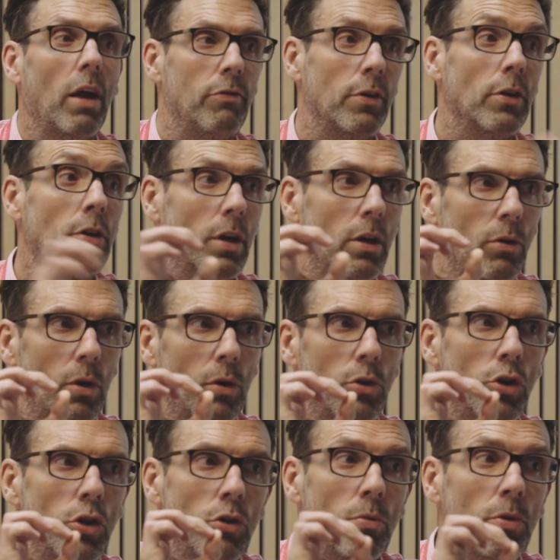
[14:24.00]
If
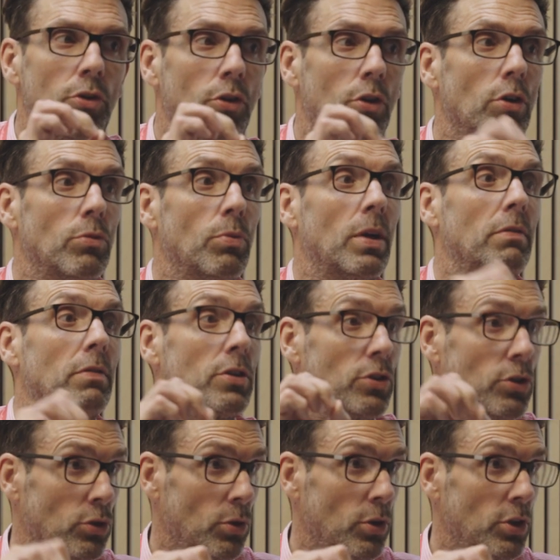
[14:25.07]
you would use whatever
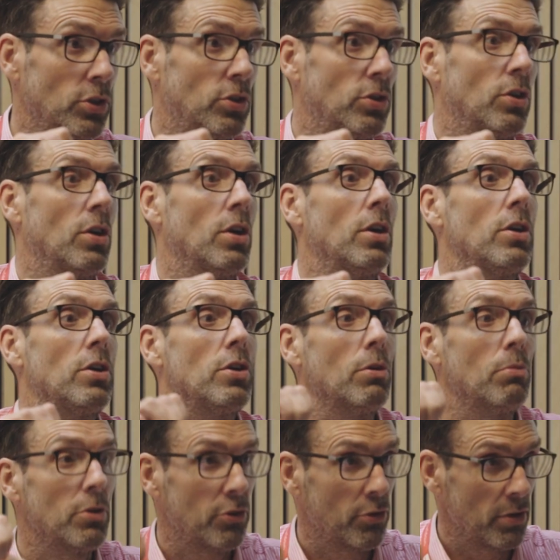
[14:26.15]
source
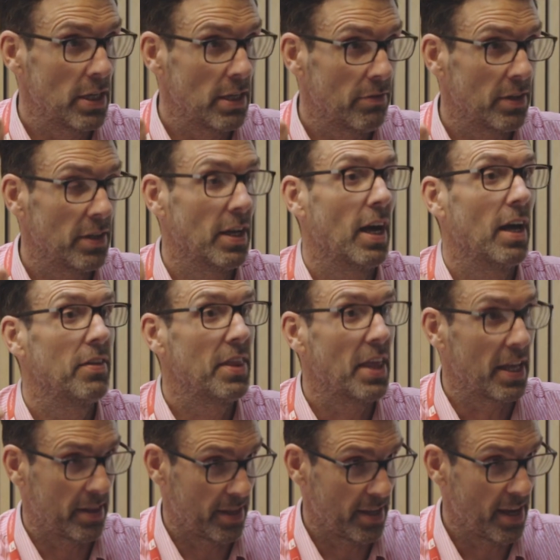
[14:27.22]
you're retrieving at
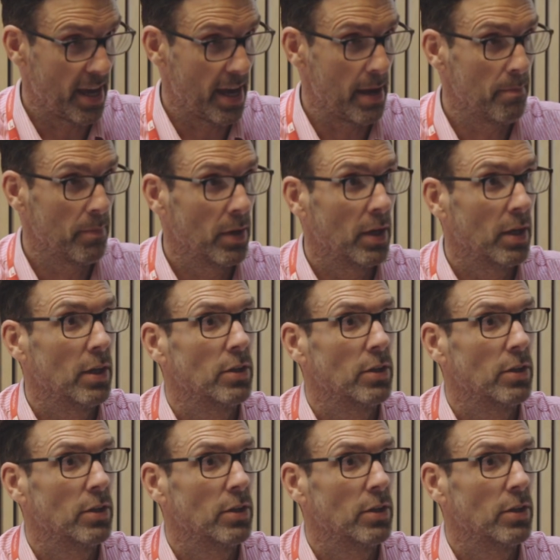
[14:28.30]
that time.